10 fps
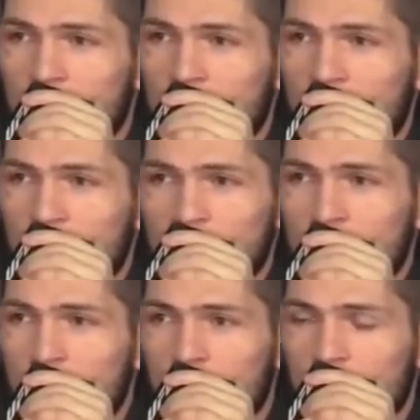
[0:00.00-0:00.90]
like
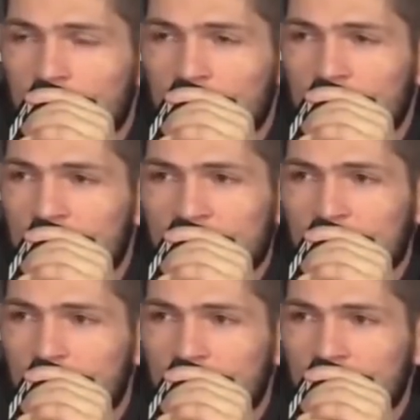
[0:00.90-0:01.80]
Tony O'Connor,
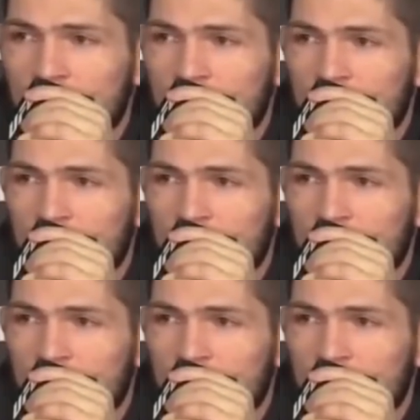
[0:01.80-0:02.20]
doesn't matter.